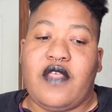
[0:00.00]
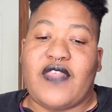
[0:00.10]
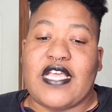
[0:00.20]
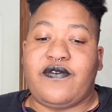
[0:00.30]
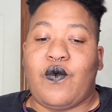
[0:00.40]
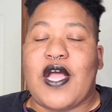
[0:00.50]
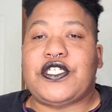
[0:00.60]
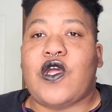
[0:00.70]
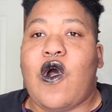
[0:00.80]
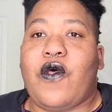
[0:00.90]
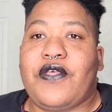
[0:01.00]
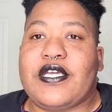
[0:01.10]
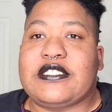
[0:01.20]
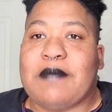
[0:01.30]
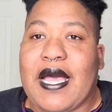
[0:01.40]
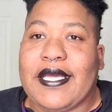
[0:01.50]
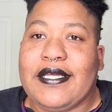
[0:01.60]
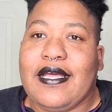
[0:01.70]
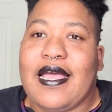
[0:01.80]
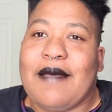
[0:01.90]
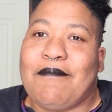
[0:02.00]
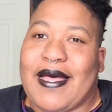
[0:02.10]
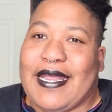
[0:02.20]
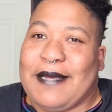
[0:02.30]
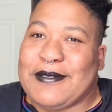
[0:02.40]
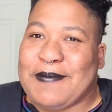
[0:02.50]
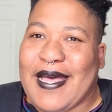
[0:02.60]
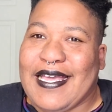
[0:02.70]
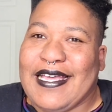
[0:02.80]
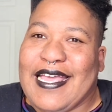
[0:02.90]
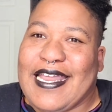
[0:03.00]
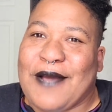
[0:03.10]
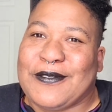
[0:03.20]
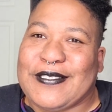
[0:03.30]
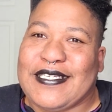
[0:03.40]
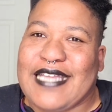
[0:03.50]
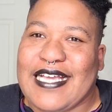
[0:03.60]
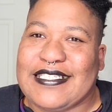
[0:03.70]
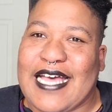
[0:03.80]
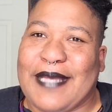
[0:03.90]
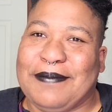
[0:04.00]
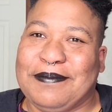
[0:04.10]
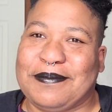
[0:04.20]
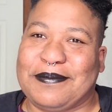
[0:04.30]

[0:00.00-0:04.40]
Thanks for watching All Things Maya. My name's Maya, and I will see you next time.